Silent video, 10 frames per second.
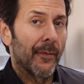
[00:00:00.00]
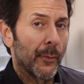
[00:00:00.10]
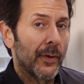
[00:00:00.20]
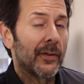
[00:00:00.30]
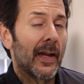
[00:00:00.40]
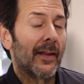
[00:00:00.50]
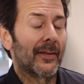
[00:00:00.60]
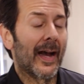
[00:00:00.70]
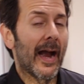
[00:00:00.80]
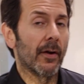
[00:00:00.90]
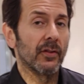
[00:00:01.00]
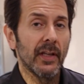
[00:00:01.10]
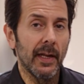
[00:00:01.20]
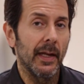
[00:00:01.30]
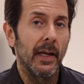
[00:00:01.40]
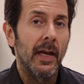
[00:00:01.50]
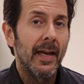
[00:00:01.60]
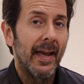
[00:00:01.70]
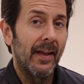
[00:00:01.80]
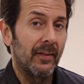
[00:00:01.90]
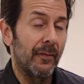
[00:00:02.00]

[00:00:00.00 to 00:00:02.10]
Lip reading: The reason it has a higher setting is